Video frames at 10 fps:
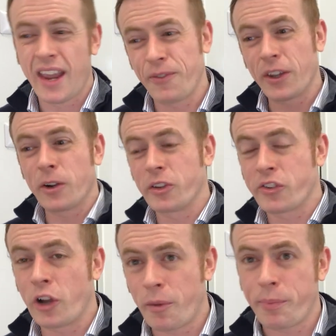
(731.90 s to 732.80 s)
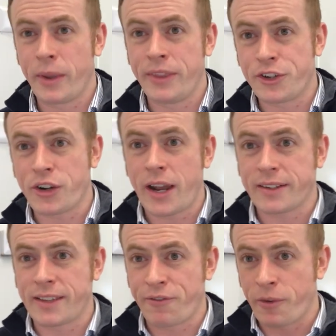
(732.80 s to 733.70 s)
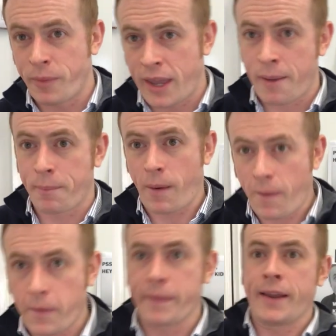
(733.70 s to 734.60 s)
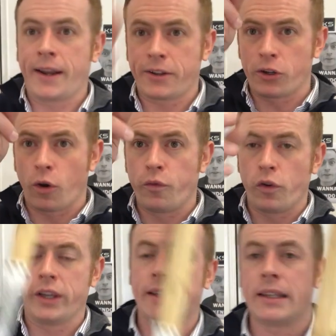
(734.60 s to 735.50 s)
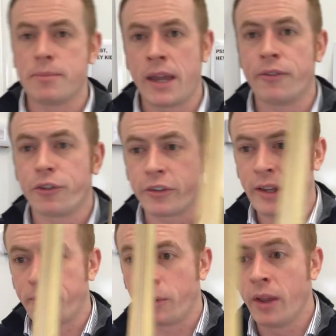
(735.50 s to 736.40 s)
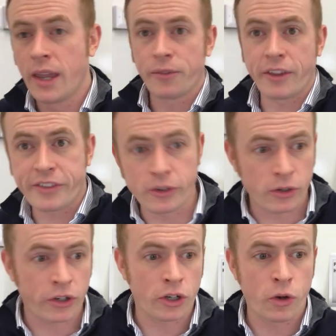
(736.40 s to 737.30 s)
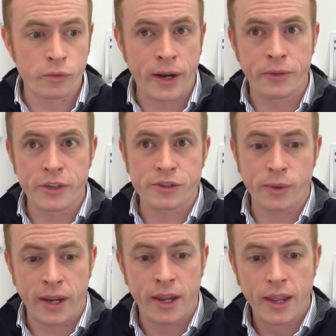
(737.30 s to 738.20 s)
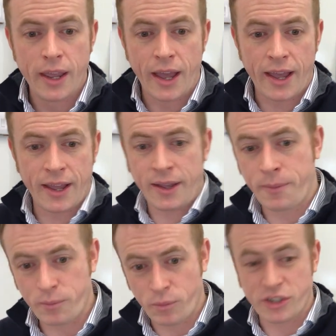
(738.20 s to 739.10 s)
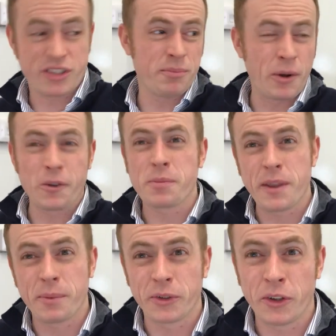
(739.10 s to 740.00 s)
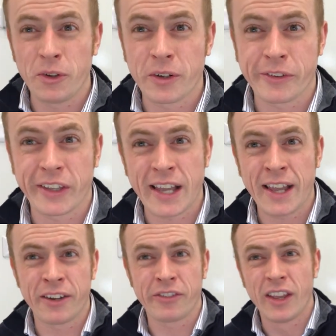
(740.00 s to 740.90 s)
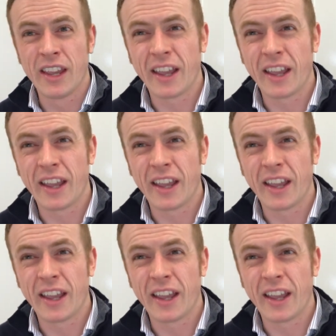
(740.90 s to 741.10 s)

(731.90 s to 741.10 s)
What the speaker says: If they're going to stop in the tracks, then from there, block, then I could go for hikimen, for example. They're still going to go around this way, which most people do, because they kind of...